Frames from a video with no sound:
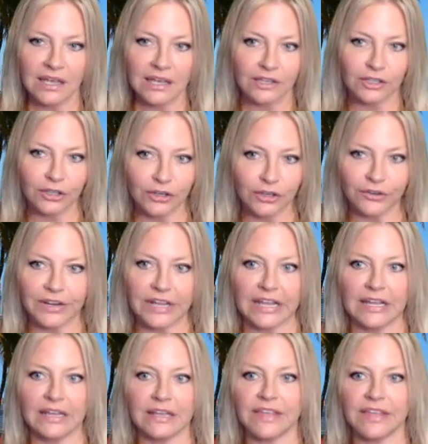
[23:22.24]

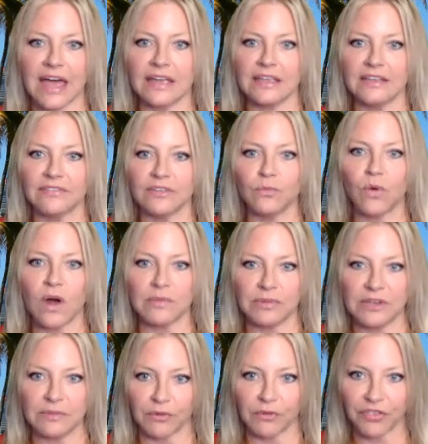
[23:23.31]
Learning that even what
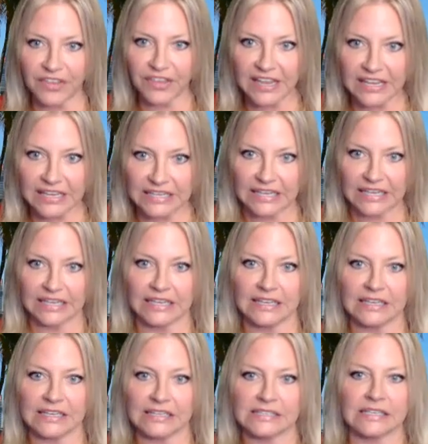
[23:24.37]
people think
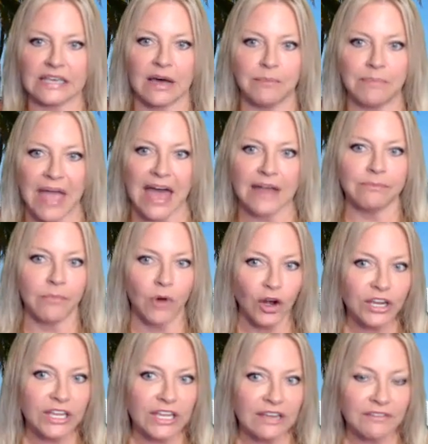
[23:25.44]
is a bad
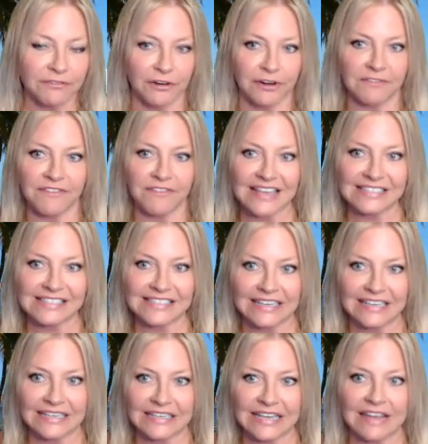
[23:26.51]
market for
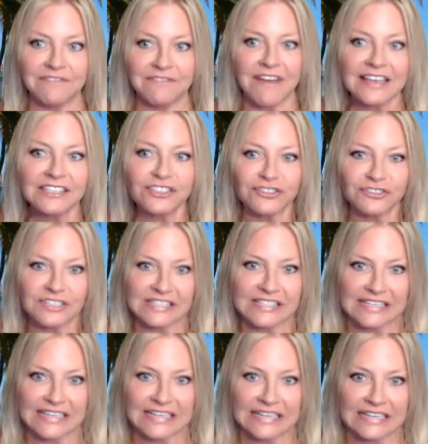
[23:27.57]
investing, investors
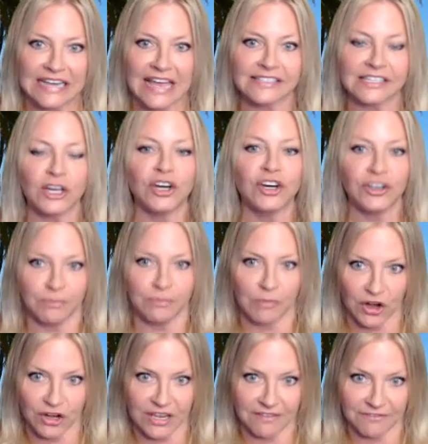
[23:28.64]
see it as a good
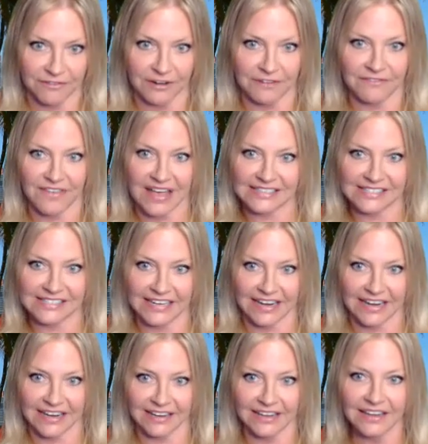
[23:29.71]
market for
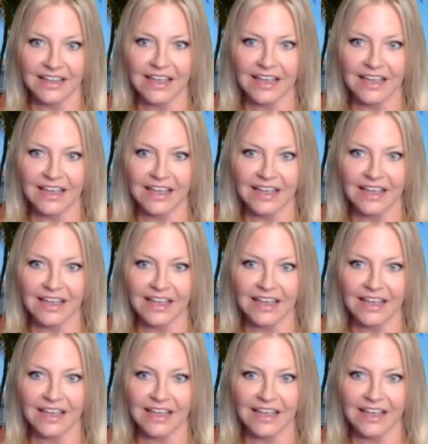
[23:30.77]
investing.